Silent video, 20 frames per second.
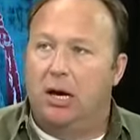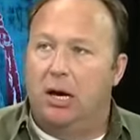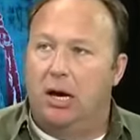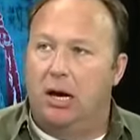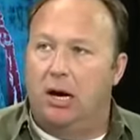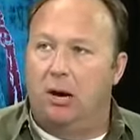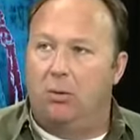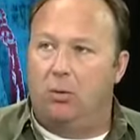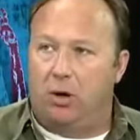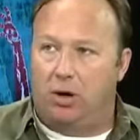
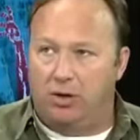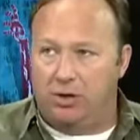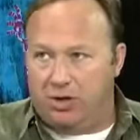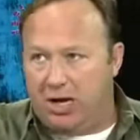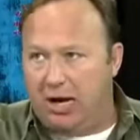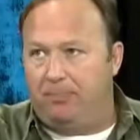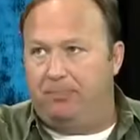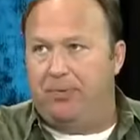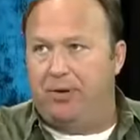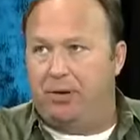We're going to
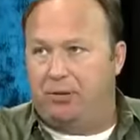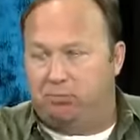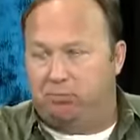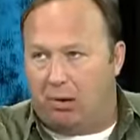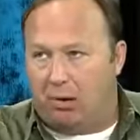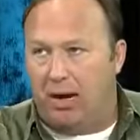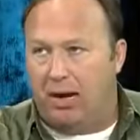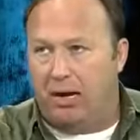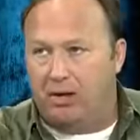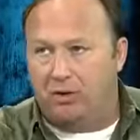skip this
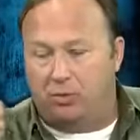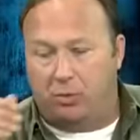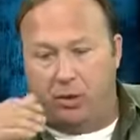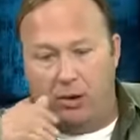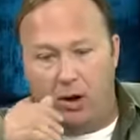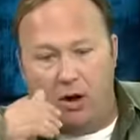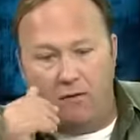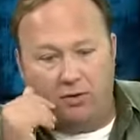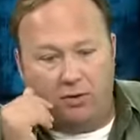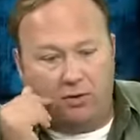break because
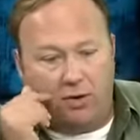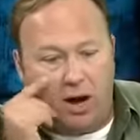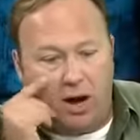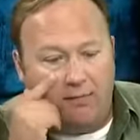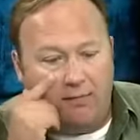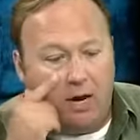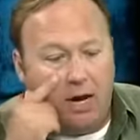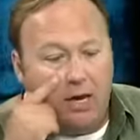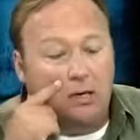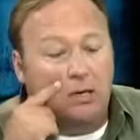we're in
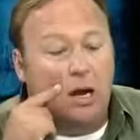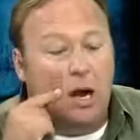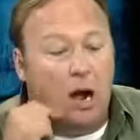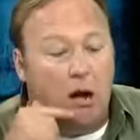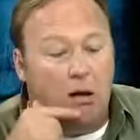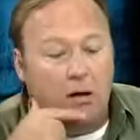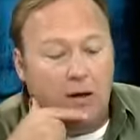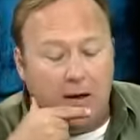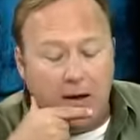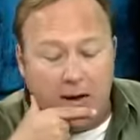overdrive right
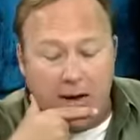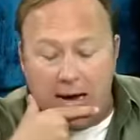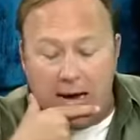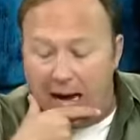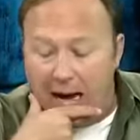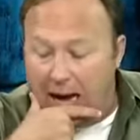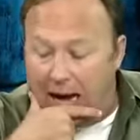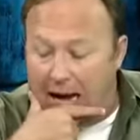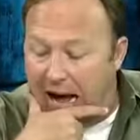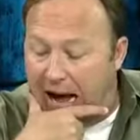now.
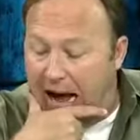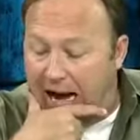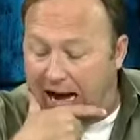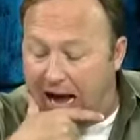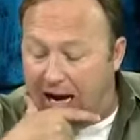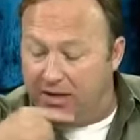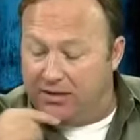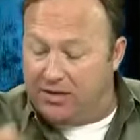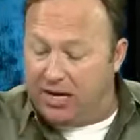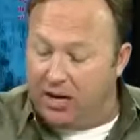I
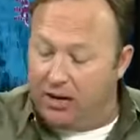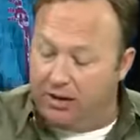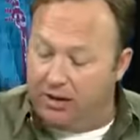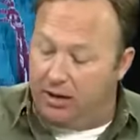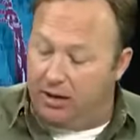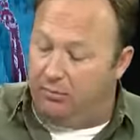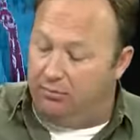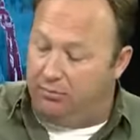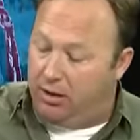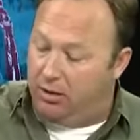got to tell
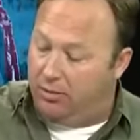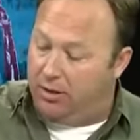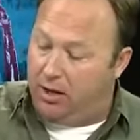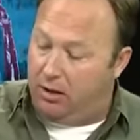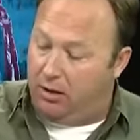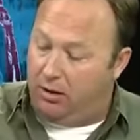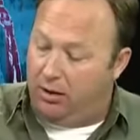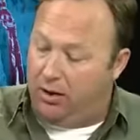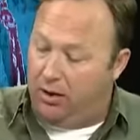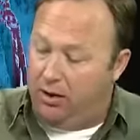you,
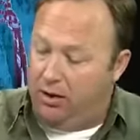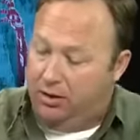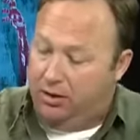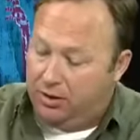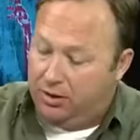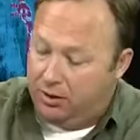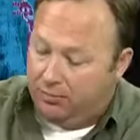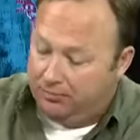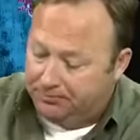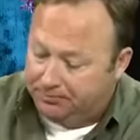here
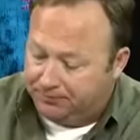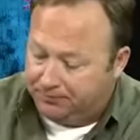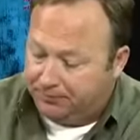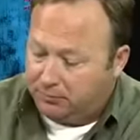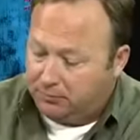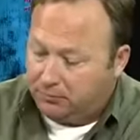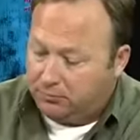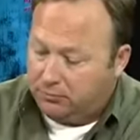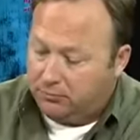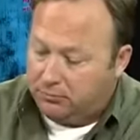is
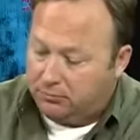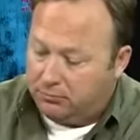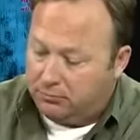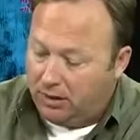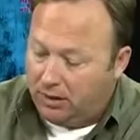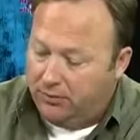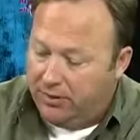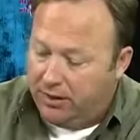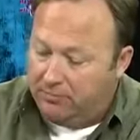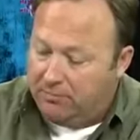
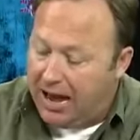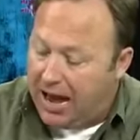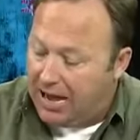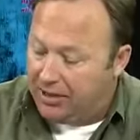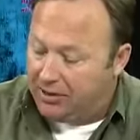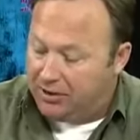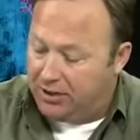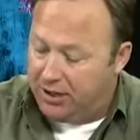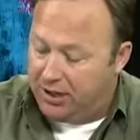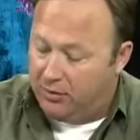the
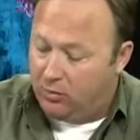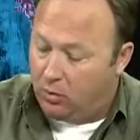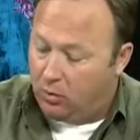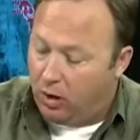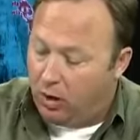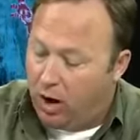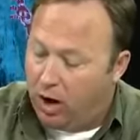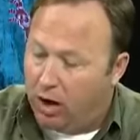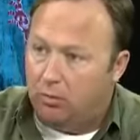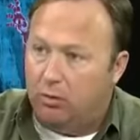magazine
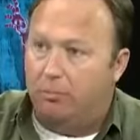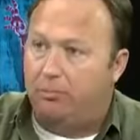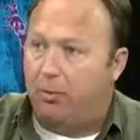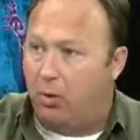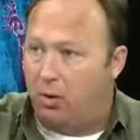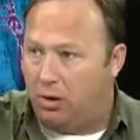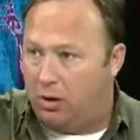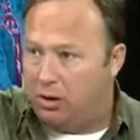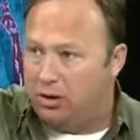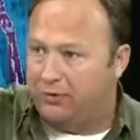where our
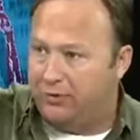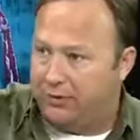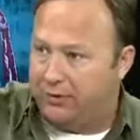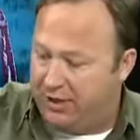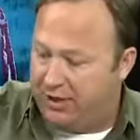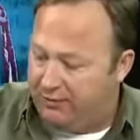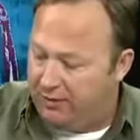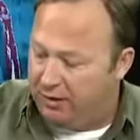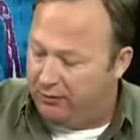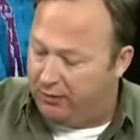reporters, for
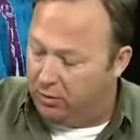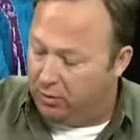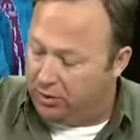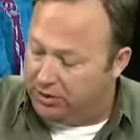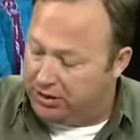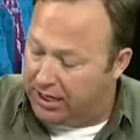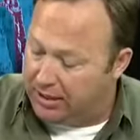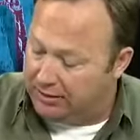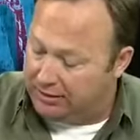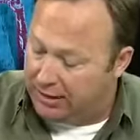TV
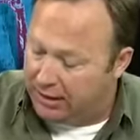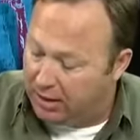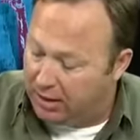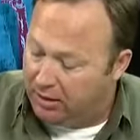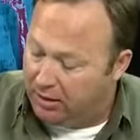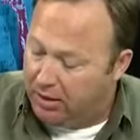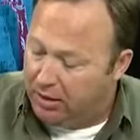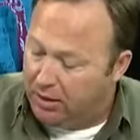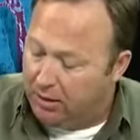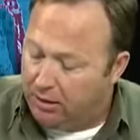viewers out
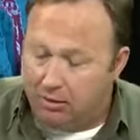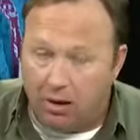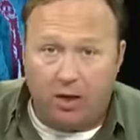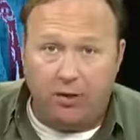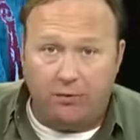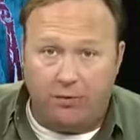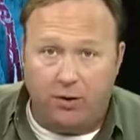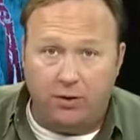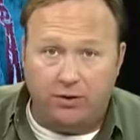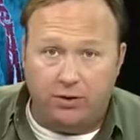there,
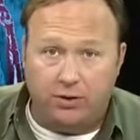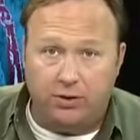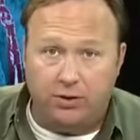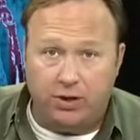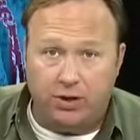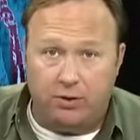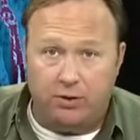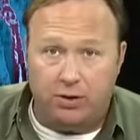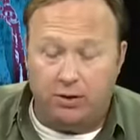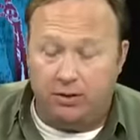other folks can
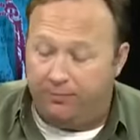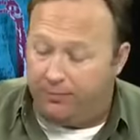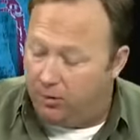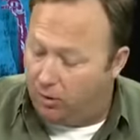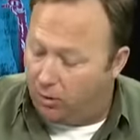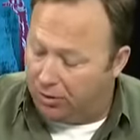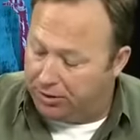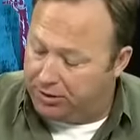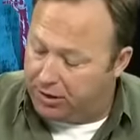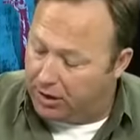just go to
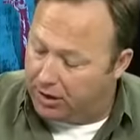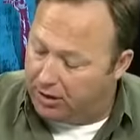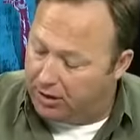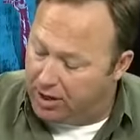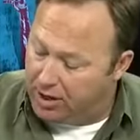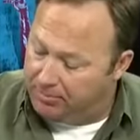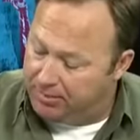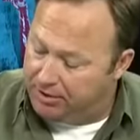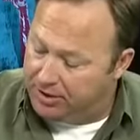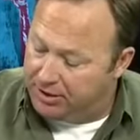
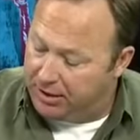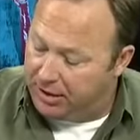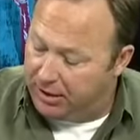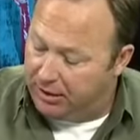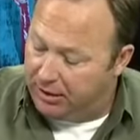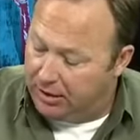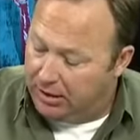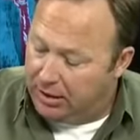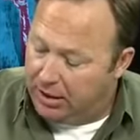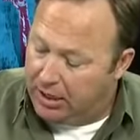Infowars.com and see
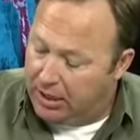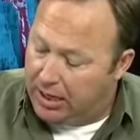it.